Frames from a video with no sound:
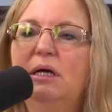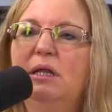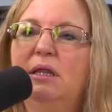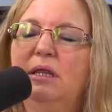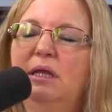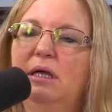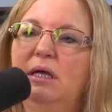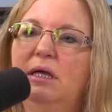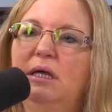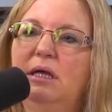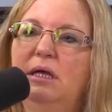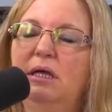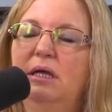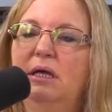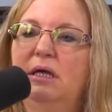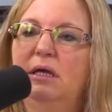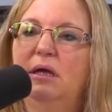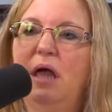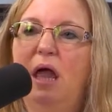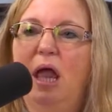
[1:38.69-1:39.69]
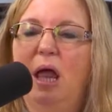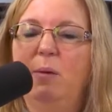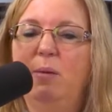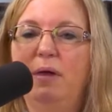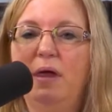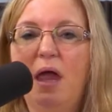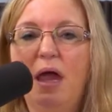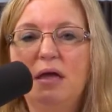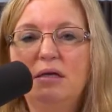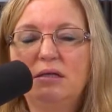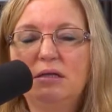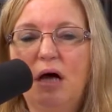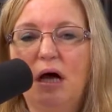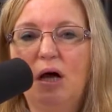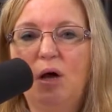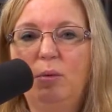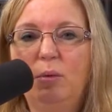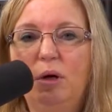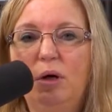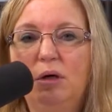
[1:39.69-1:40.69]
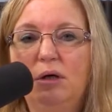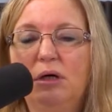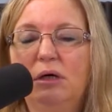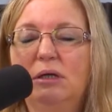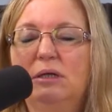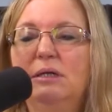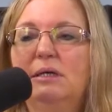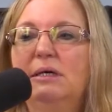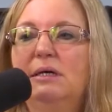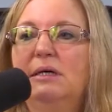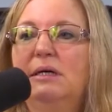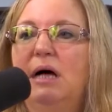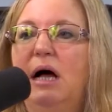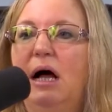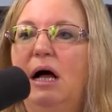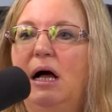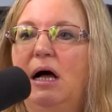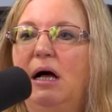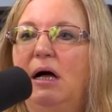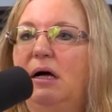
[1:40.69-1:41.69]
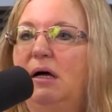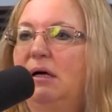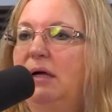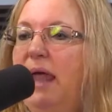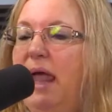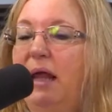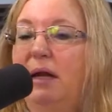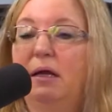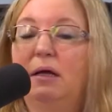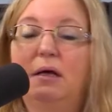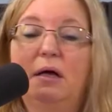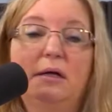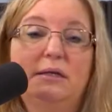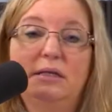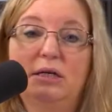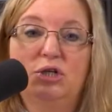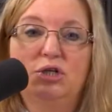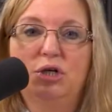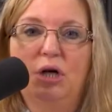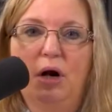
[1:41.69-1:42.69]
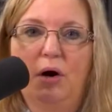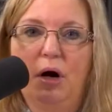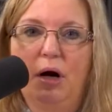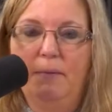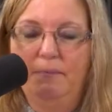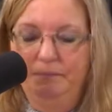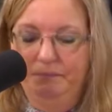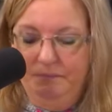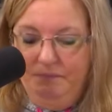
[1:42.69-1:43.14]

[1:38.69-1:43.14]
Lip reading: the APA Style Book, and a dictionary.